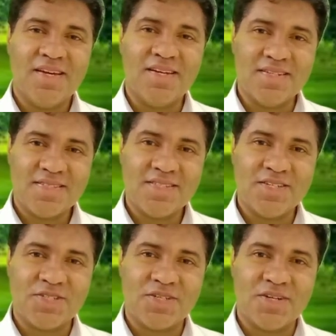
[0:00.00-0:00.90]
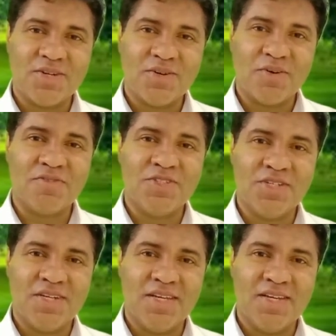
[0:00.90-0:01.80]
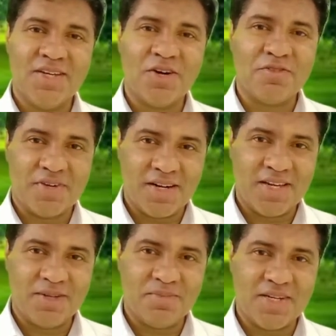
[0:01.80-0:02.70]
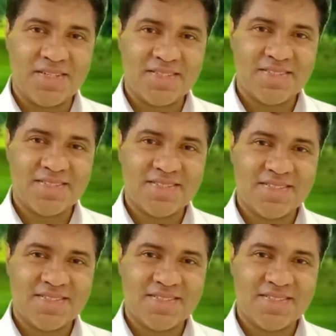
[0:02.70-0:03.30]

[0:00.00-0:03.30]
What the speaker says: in this edition of Journey of Enlightenment.